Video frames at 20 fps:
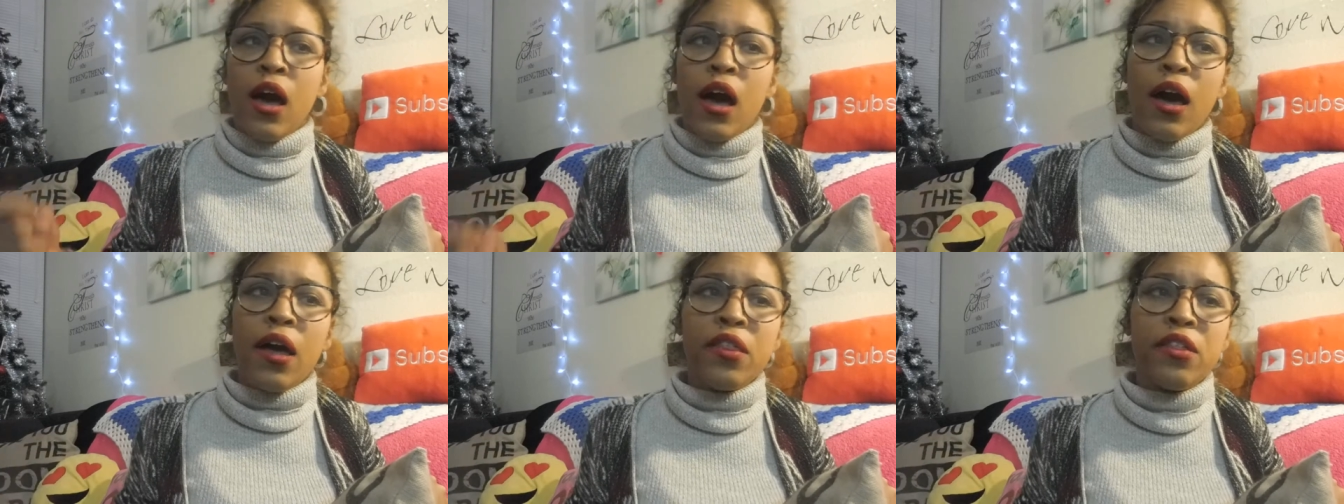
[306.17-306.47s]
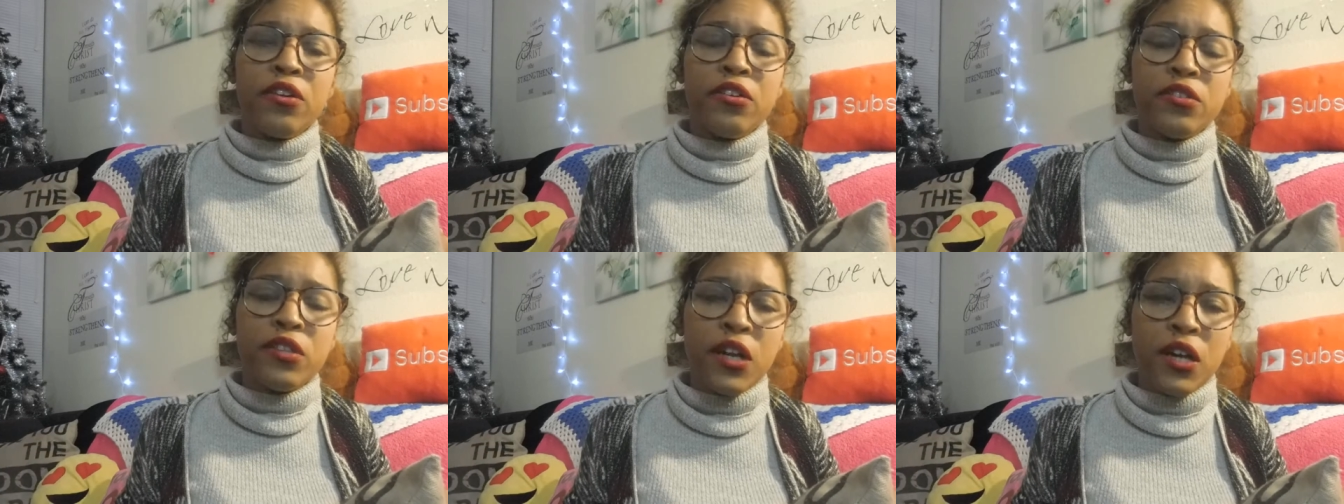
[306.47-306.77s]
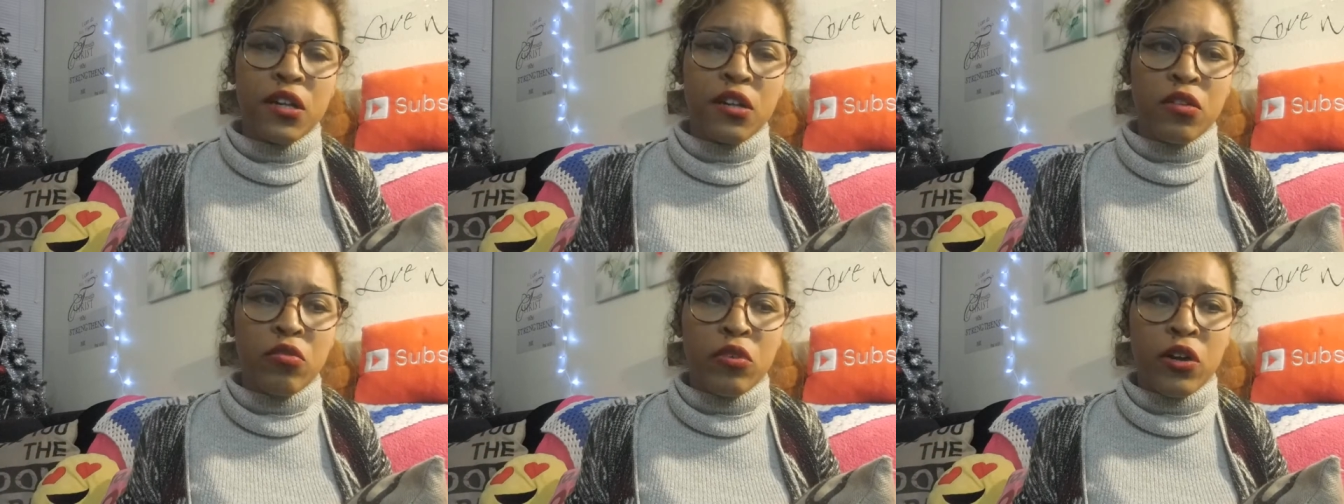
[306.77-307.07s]
other
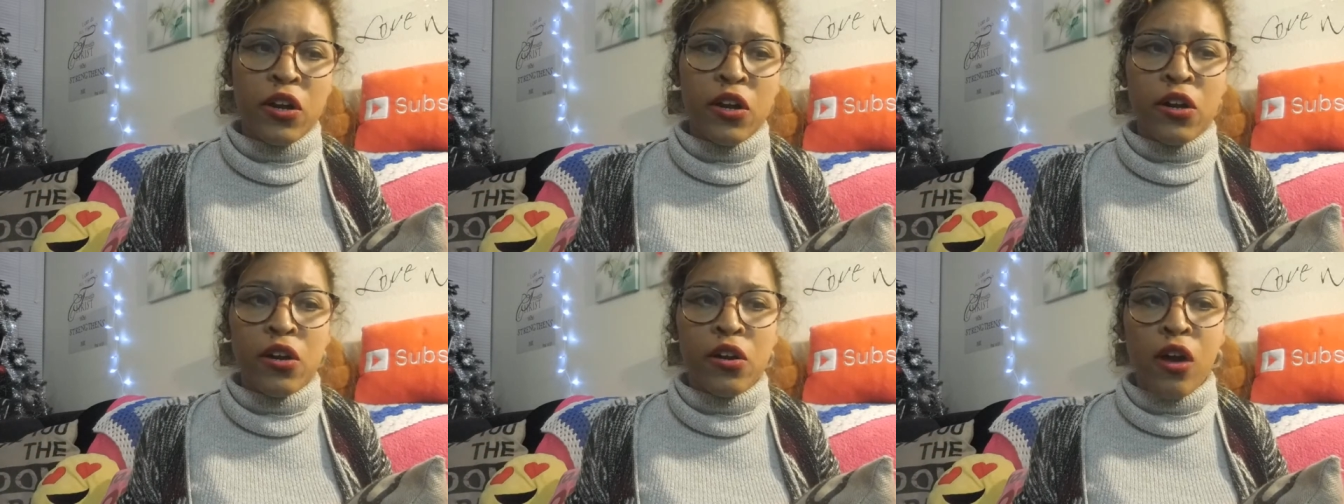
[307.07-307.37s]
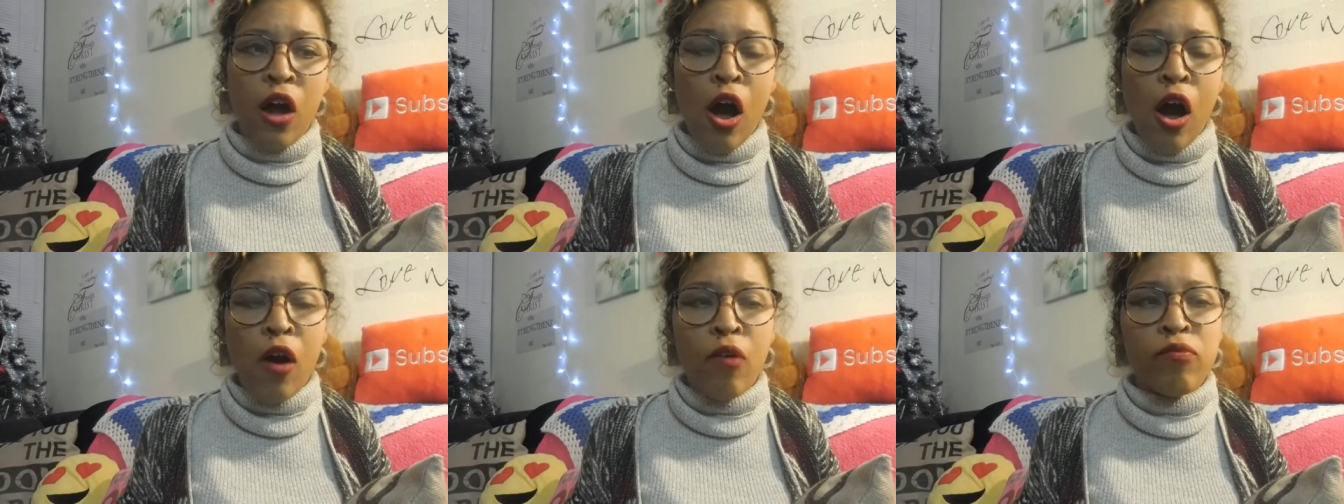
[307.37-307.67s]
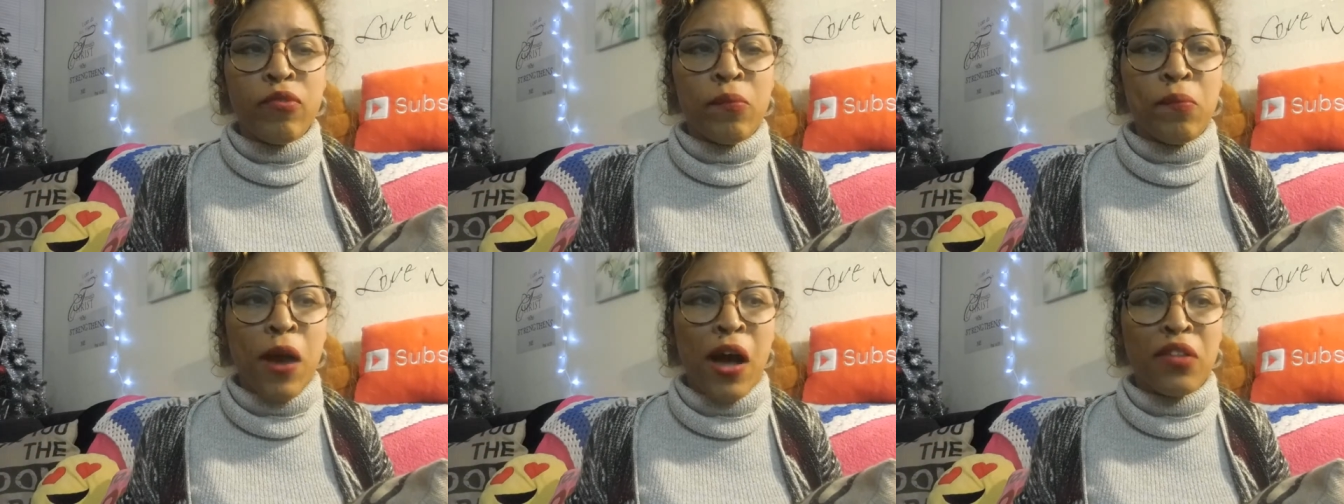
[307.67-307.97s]
things were
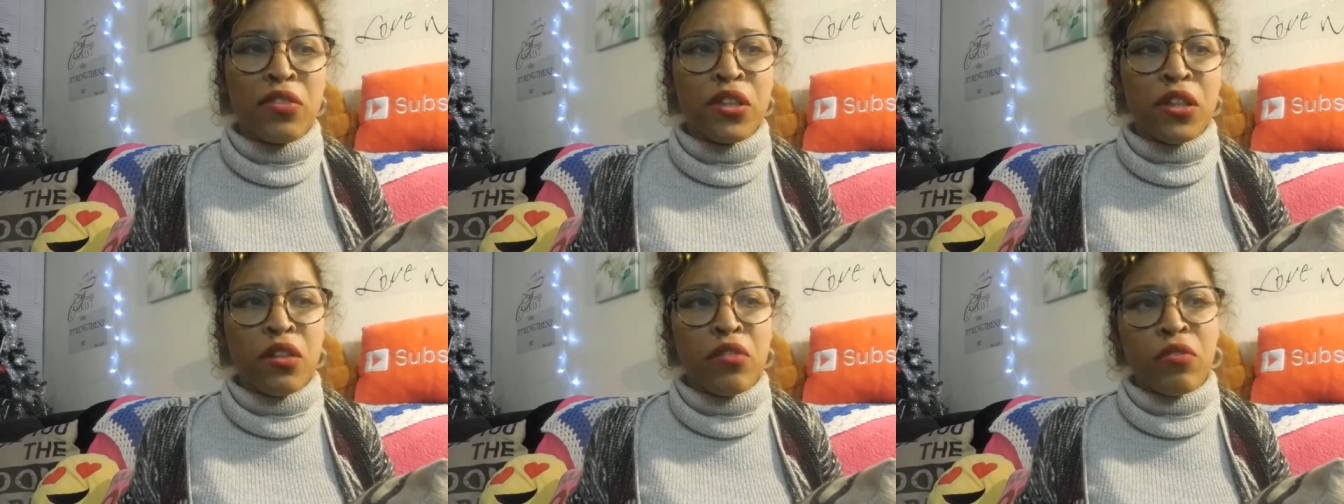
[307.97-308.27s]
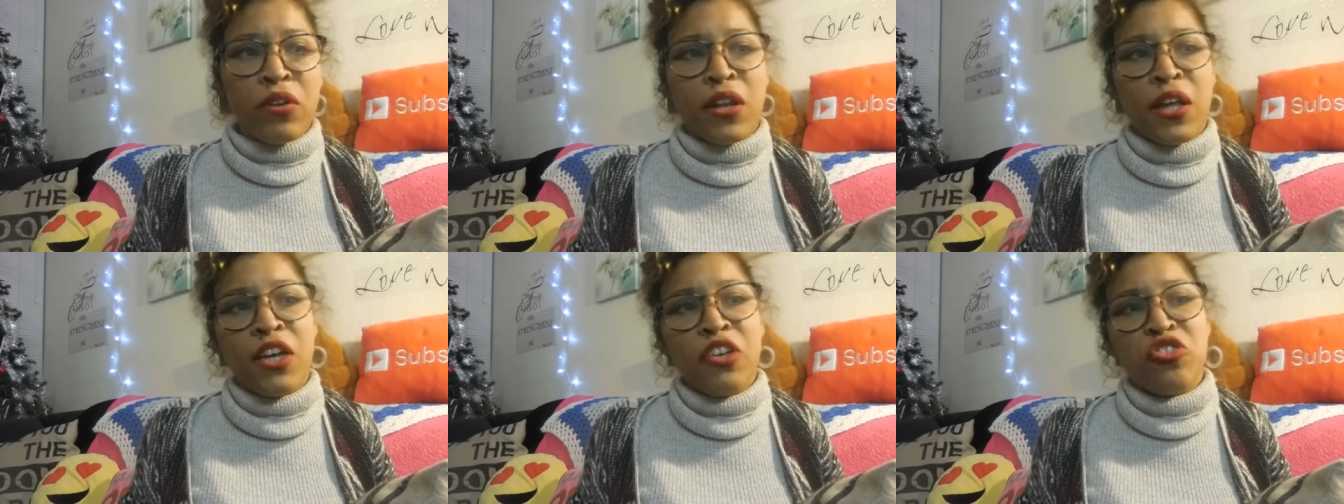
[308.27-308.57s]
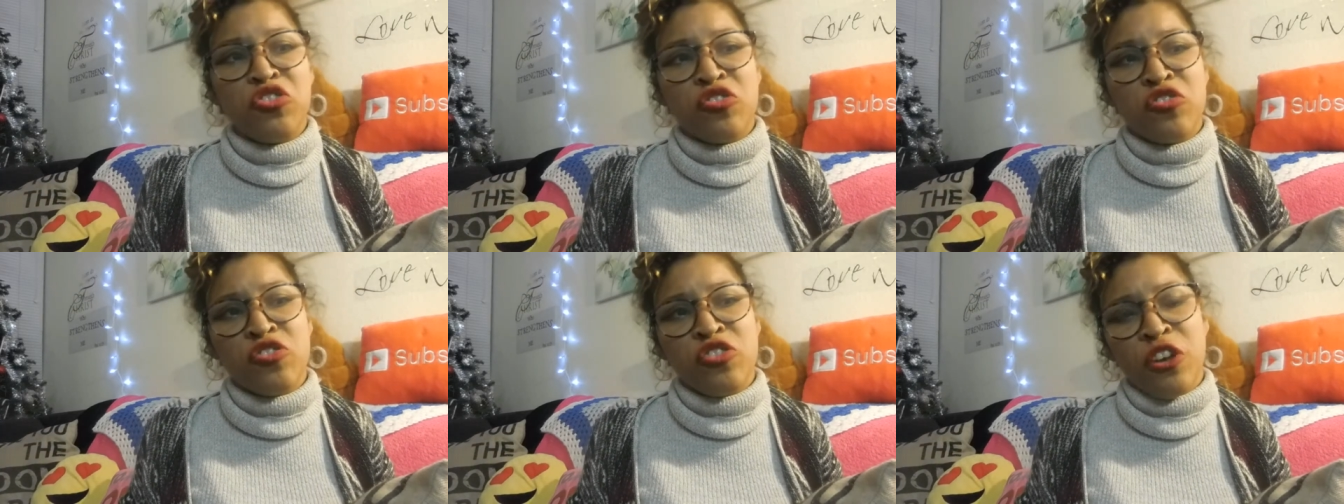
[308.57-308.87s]
off about this
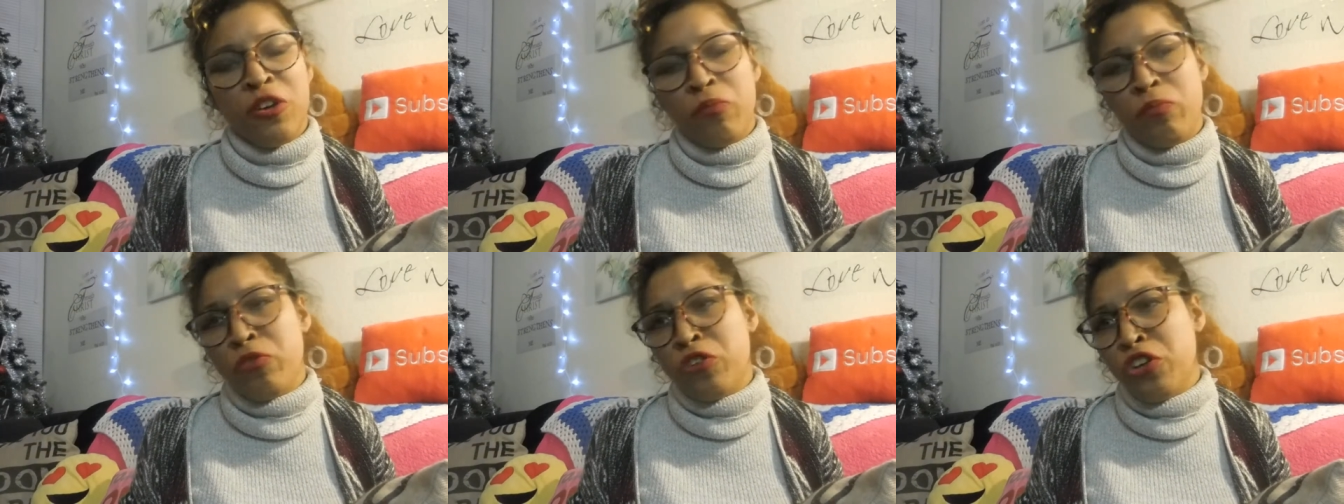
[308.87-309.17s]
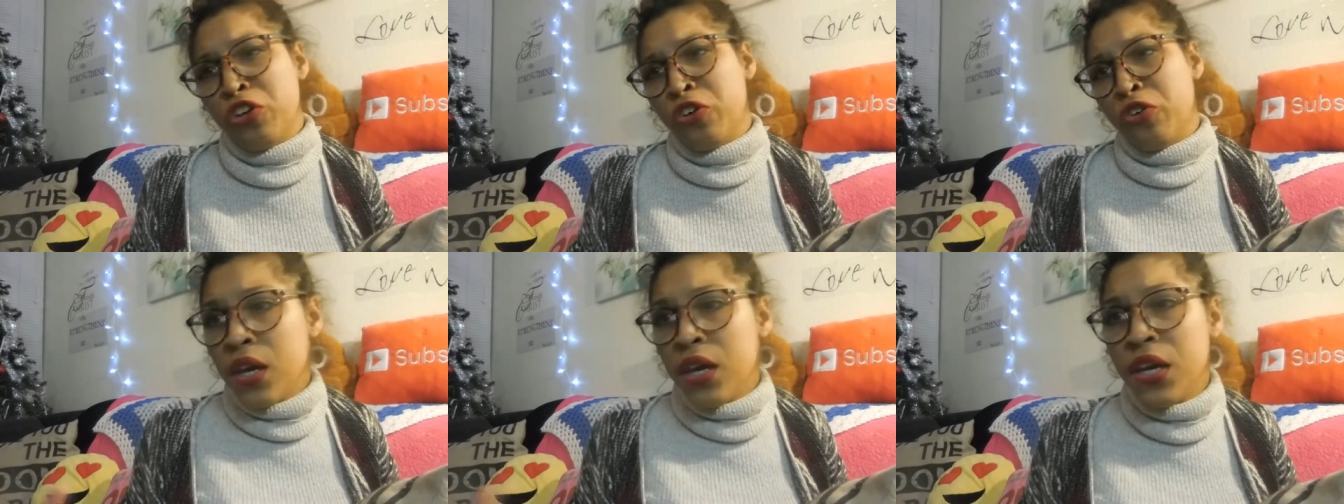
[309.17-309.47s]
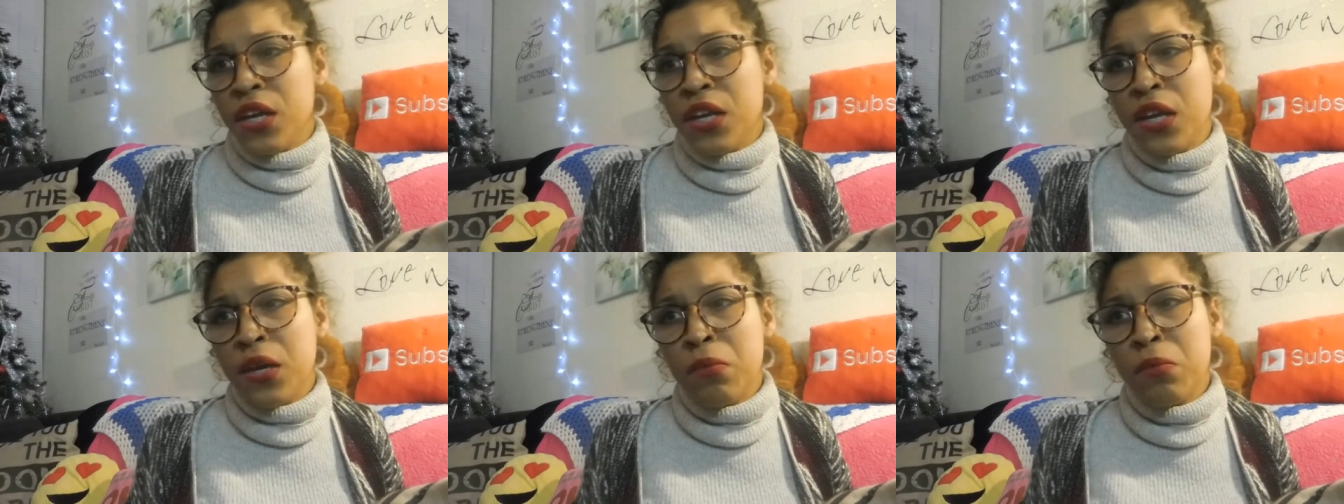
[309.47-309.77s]
relationship too
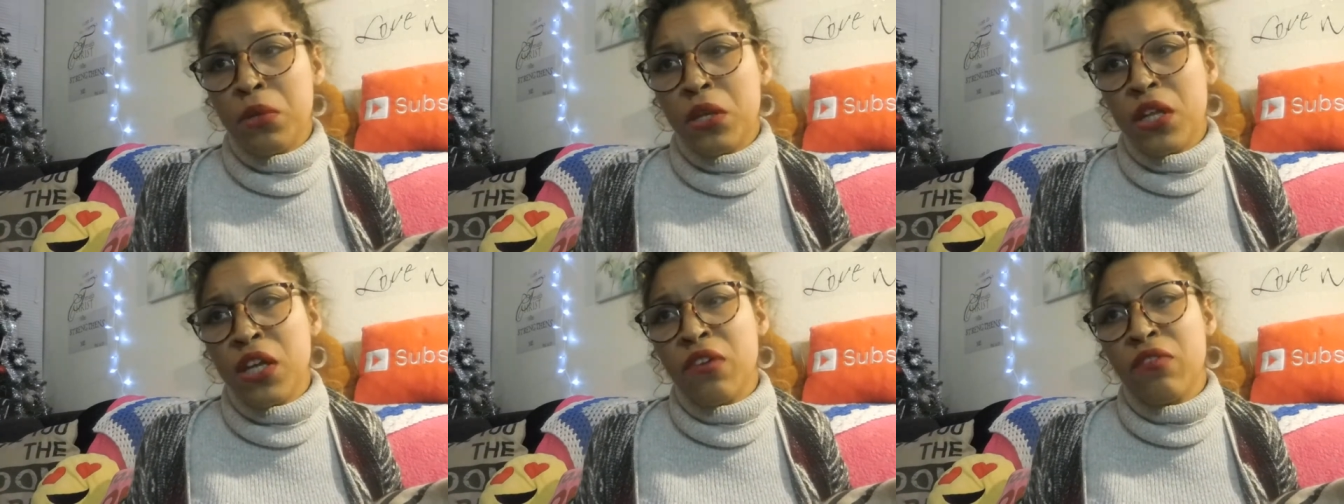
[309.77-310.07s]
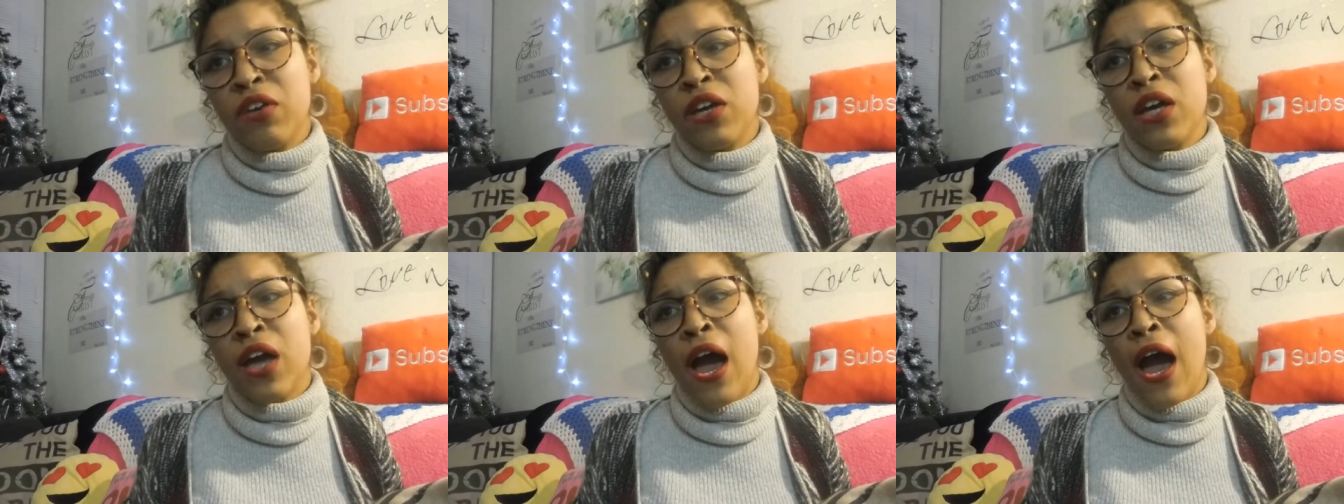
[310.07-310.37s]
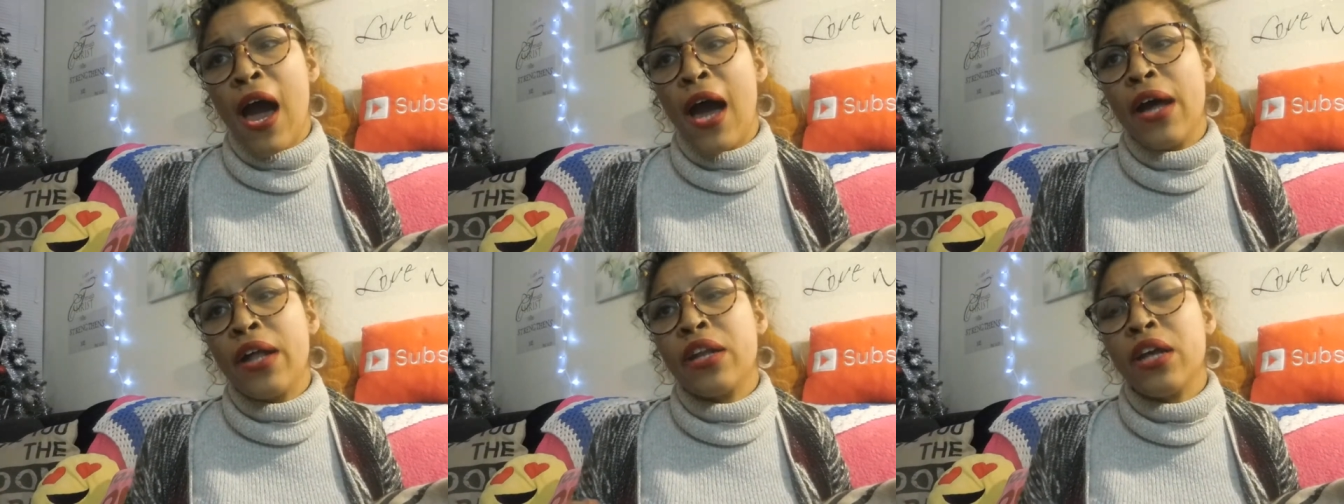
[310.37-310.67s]
he didn't believe in
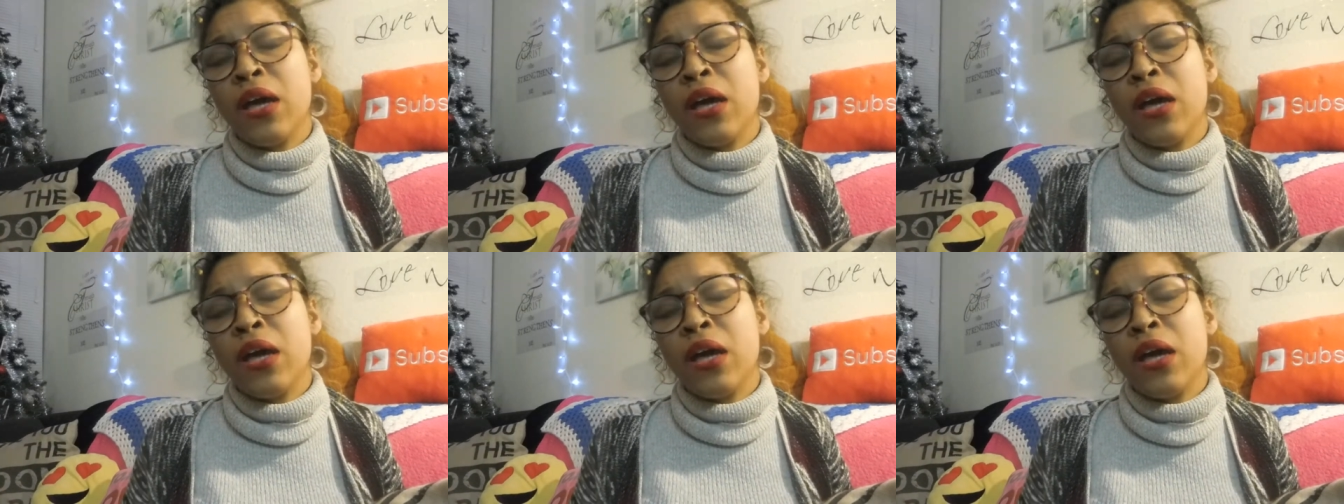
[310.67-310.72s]
god